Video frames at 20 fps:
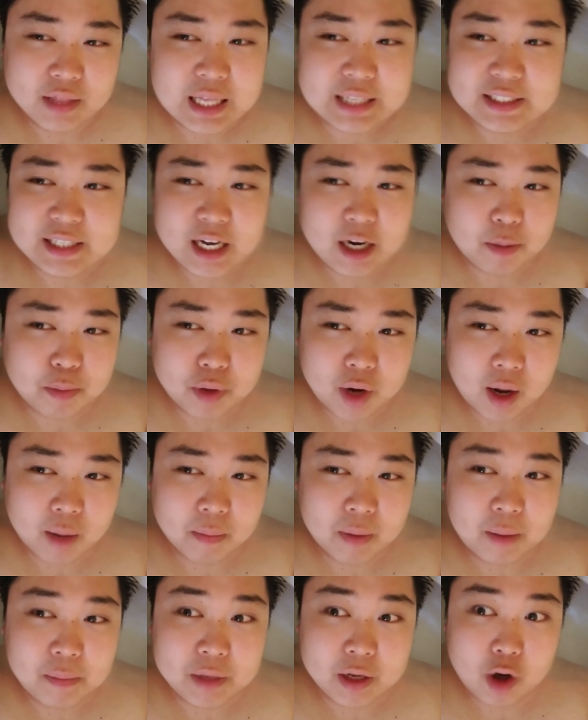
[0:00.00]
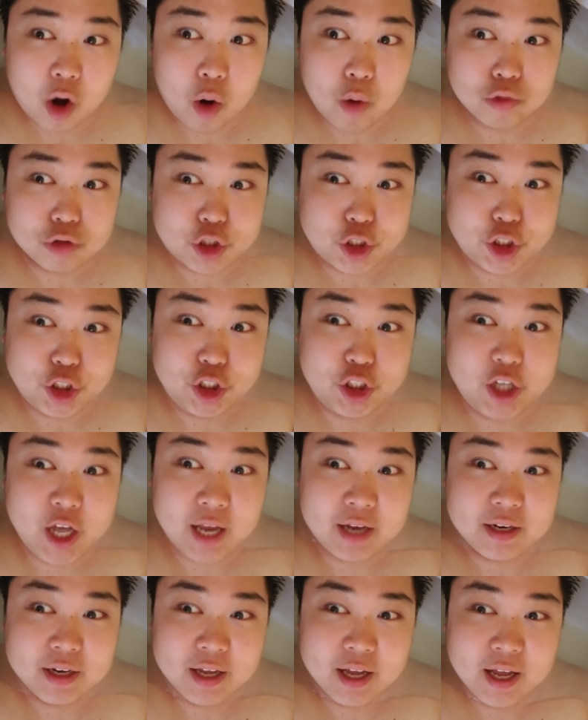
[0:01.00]
That's not a problem. I'm like, oh
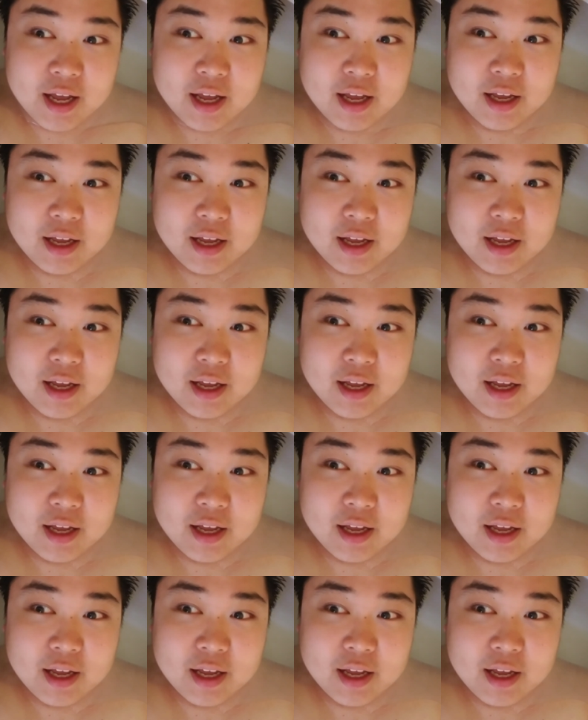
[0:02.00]
shit!